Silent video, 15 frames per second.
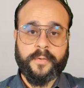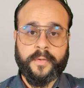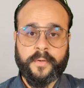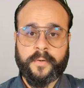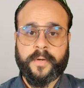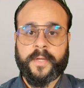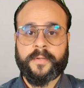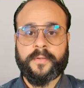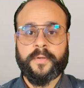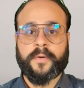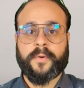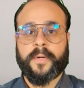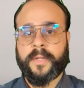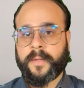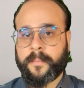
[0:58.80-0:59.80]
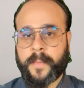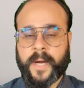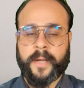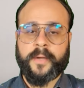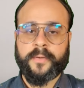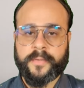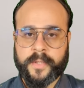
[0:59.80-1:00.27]
do is to go into
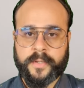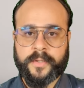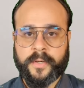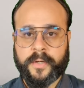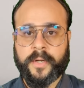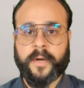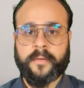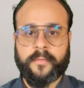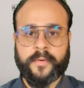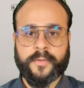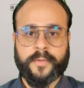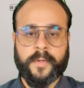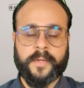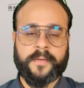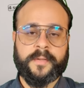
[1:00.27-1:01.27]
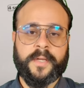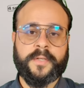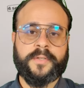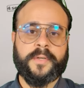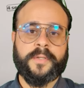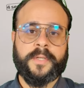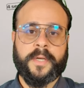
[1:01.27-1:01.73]
BIOS and turn on
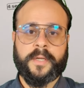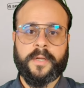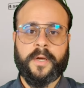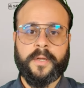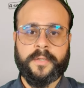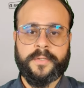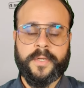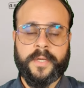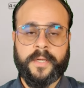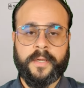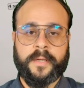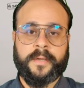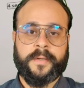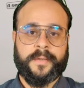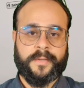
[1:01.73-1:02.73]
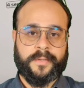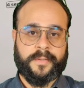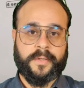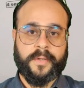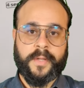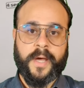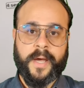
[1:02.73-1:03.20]
virtualization technology
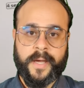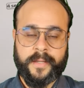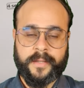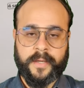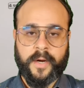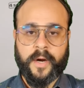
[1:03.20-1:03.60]
so that the